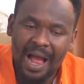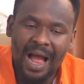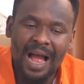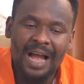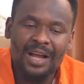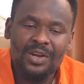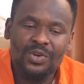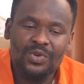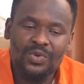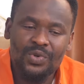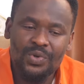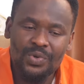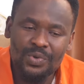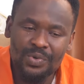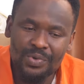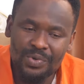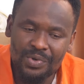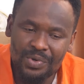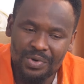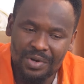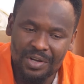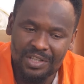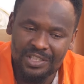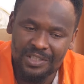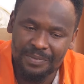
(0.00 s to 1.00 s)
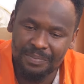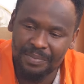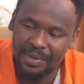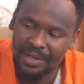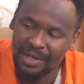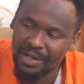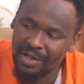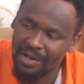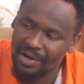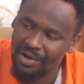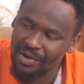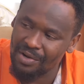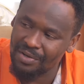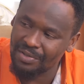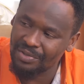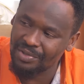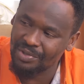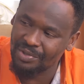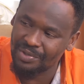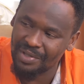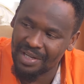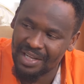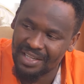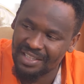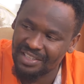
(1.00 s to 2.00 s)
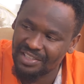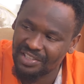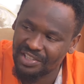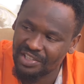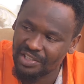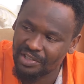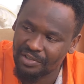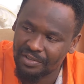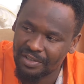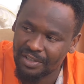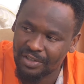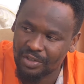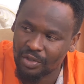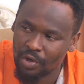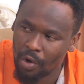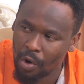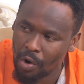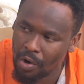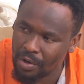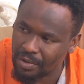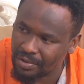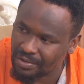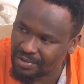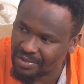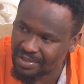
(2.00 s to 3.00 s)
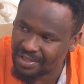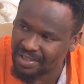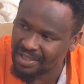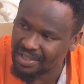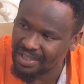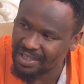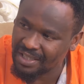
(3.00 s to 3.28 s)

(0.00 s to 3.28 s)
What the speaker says: I do not belong to any secret cult.